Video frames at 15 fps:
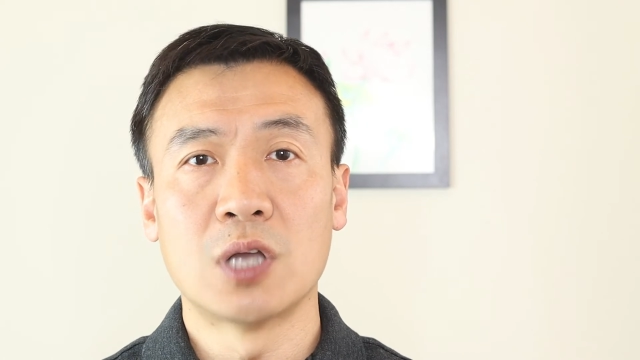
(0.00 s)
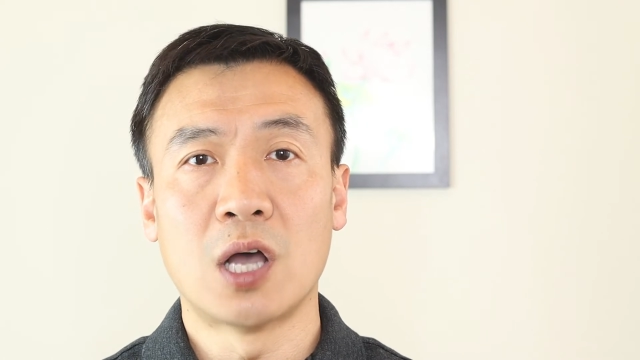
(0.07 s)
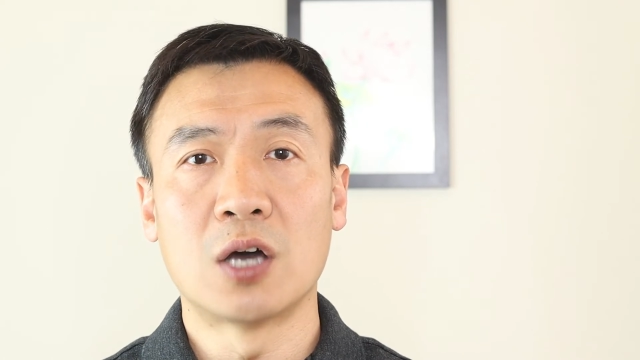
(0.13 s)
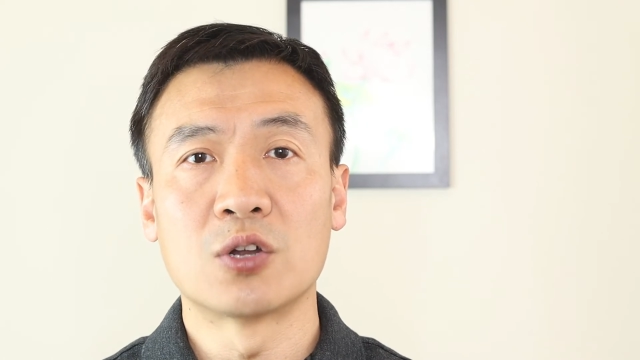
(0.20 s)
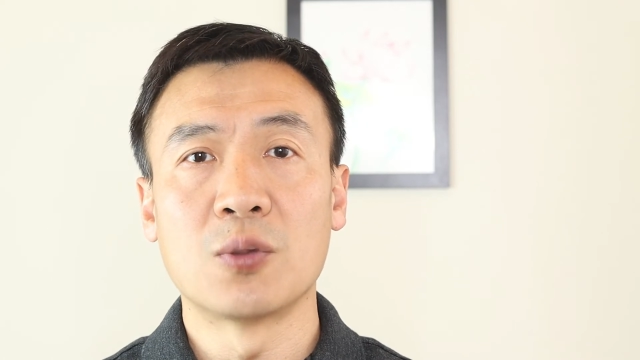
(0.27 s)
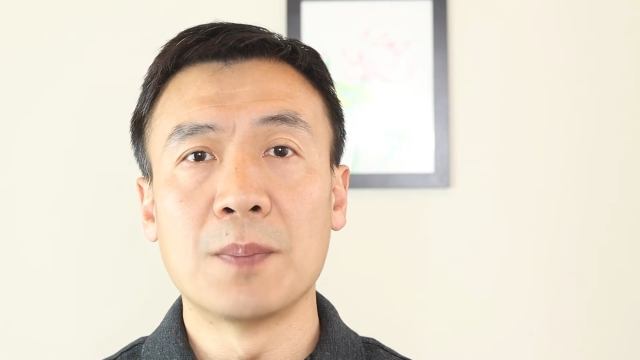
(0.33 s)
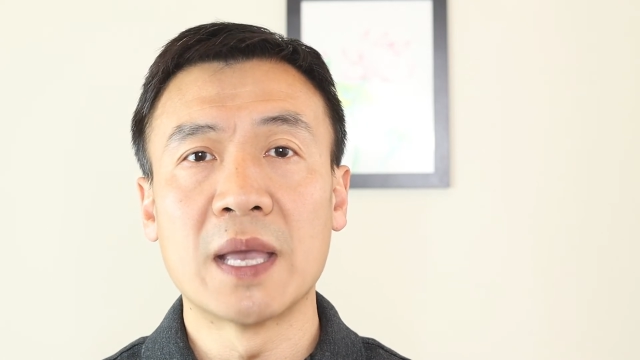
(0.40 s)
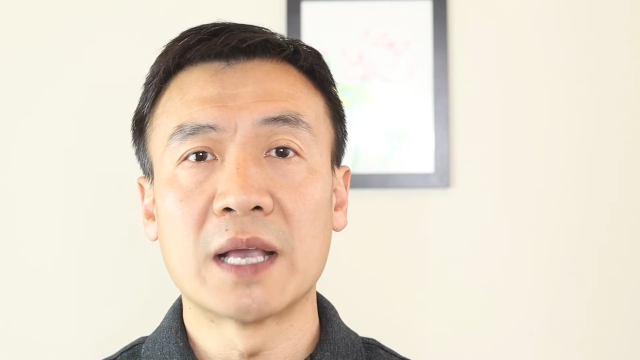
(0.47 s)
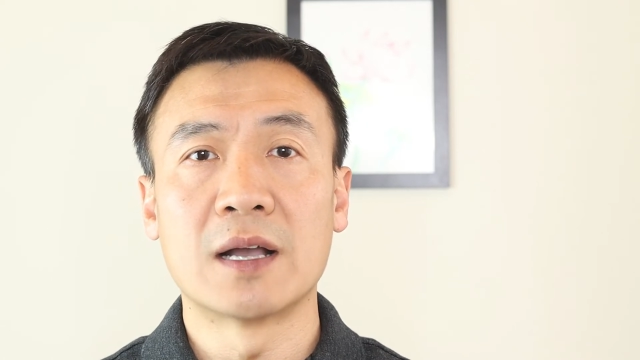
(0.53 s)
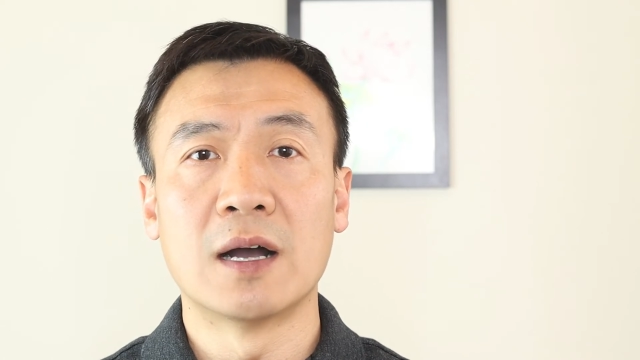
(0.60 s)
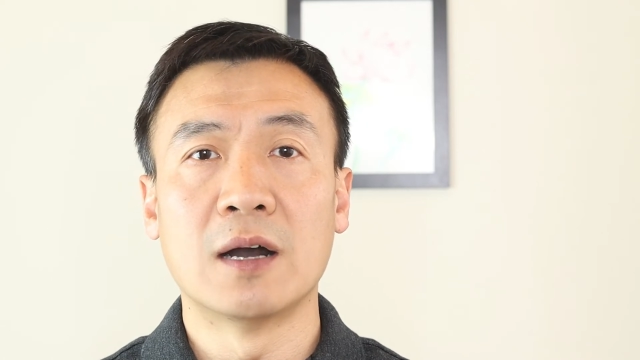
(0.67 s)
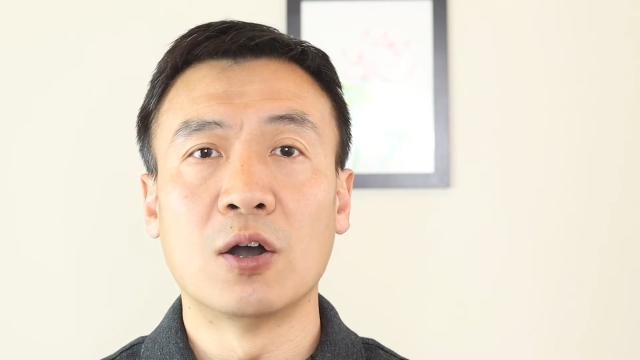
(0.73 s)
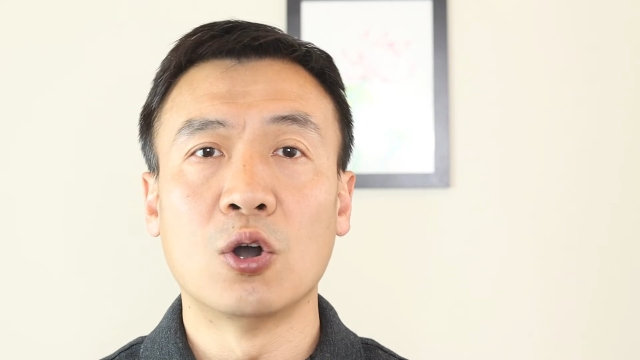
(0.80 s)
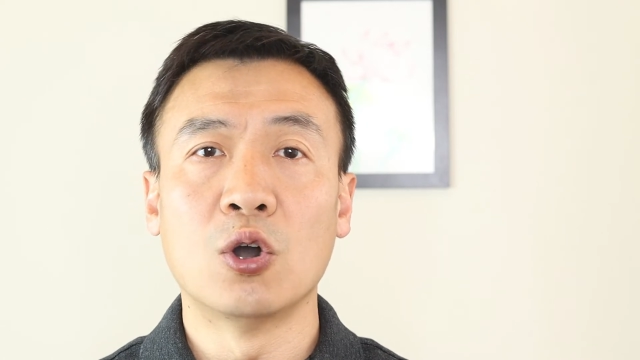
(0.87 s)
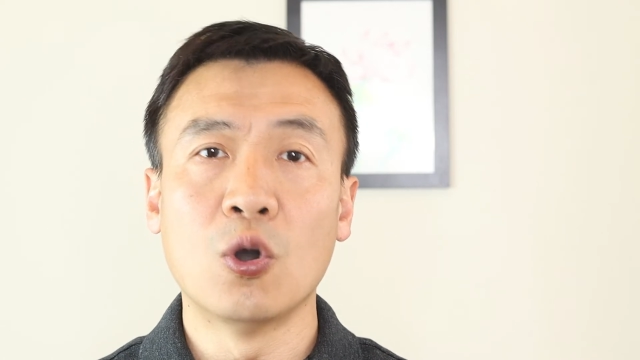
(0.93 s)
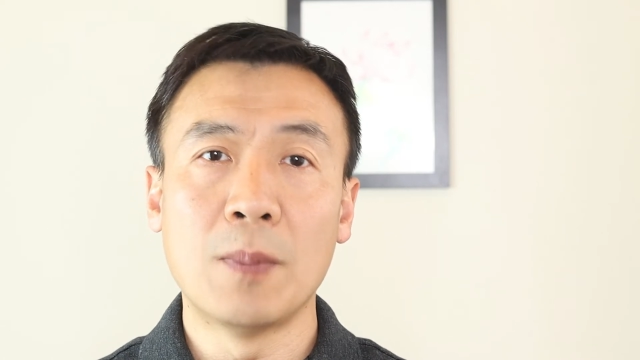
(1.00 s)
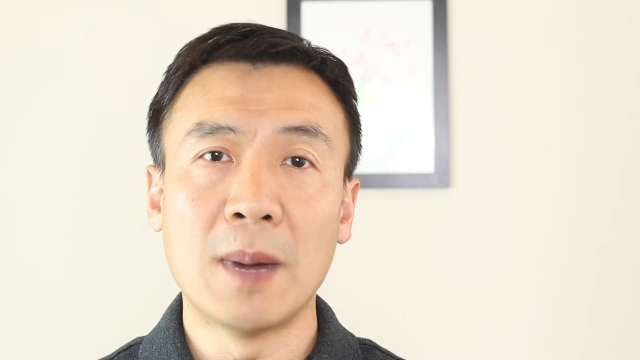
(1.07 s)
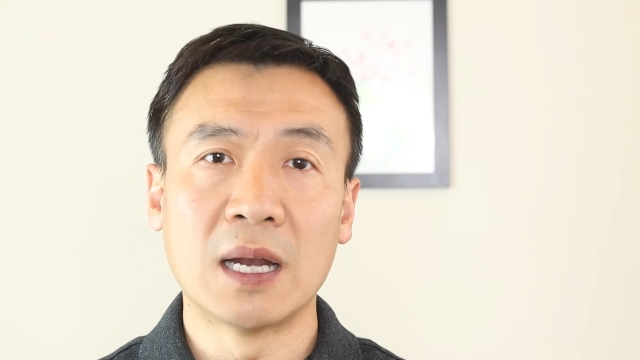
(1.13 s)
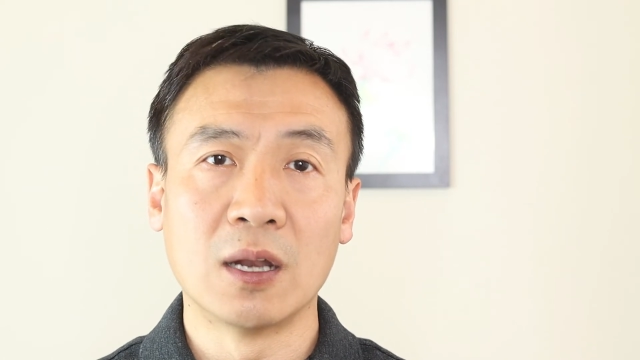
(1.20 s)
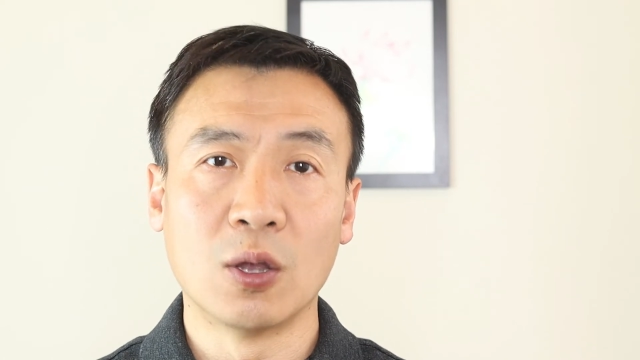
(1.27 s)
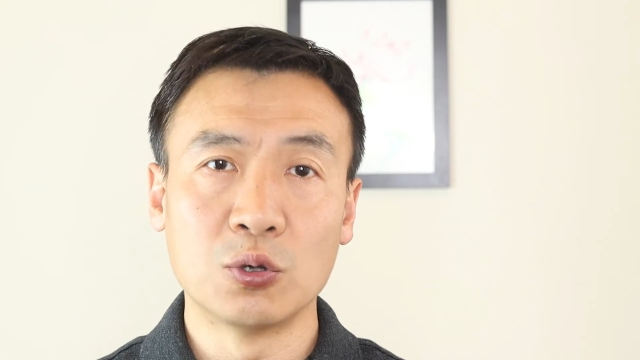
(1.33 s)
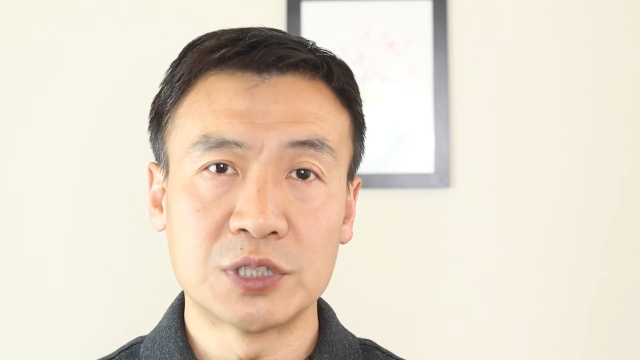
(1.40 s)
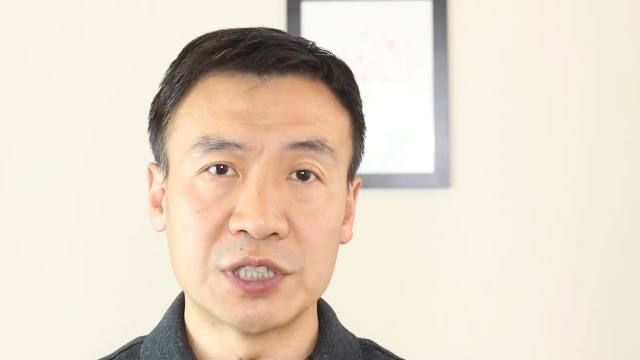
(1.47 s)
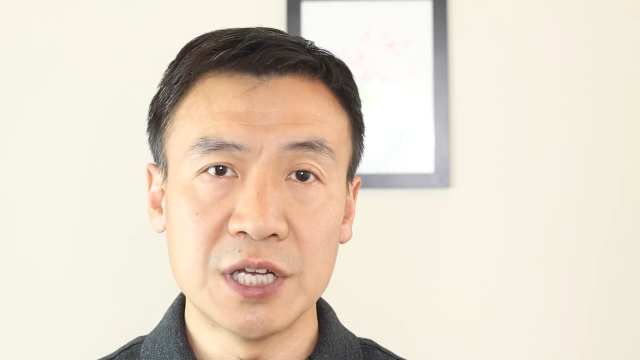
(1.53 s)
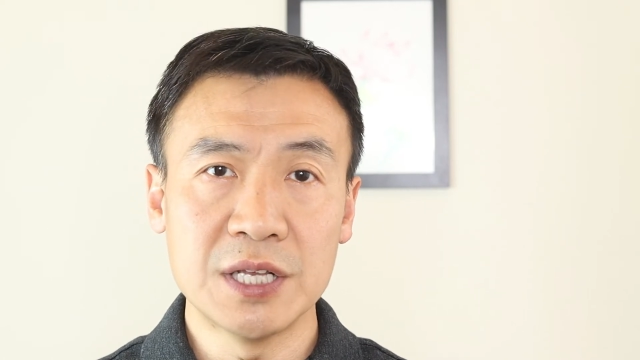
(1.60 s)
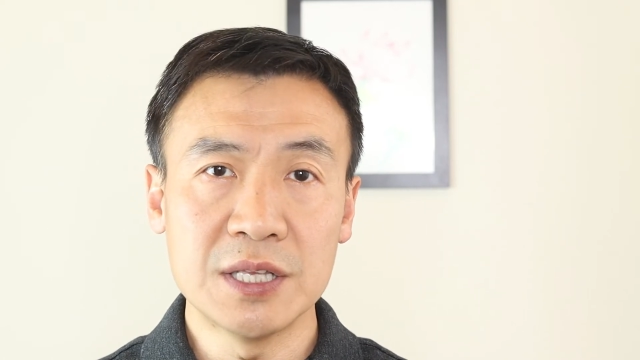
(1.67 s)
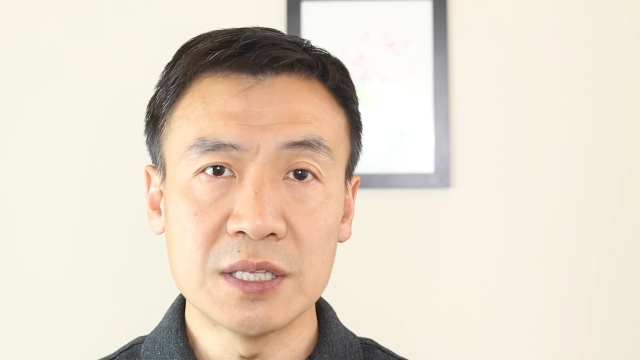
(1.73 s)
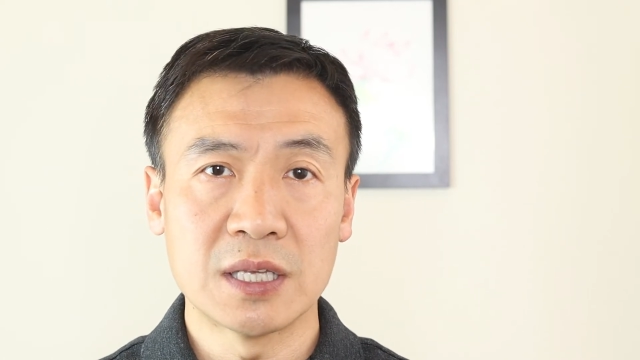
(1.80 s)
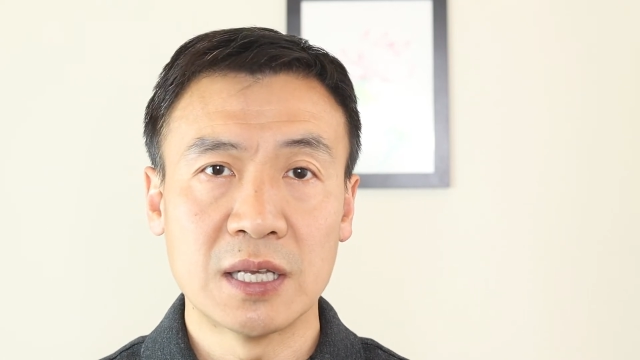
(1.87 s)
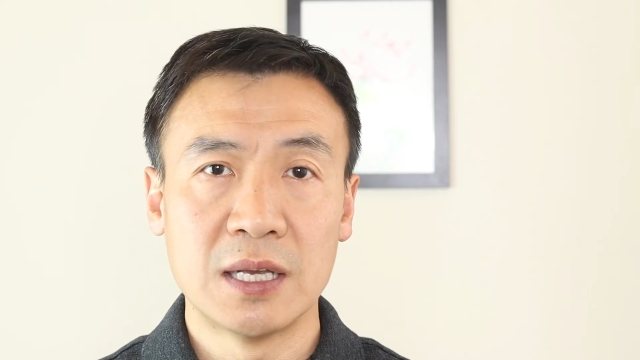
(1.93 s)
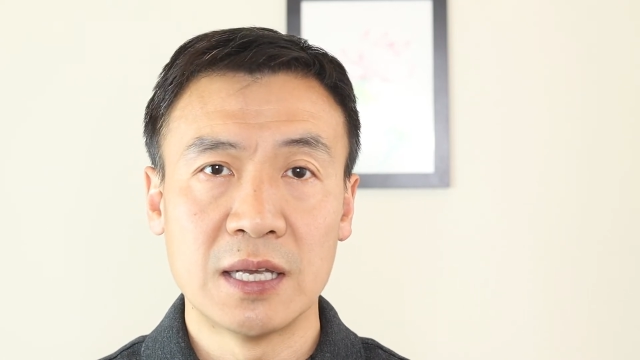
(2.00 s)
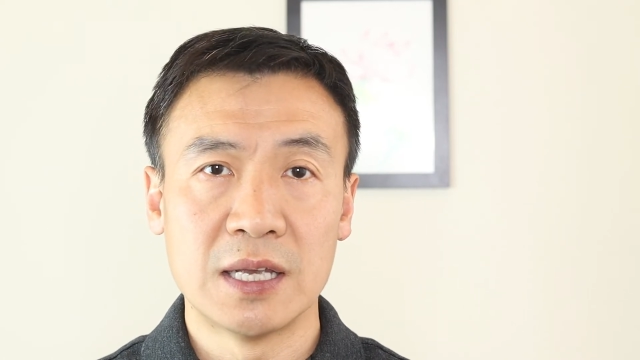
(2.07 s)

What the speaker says: how to make a jojoba lotion.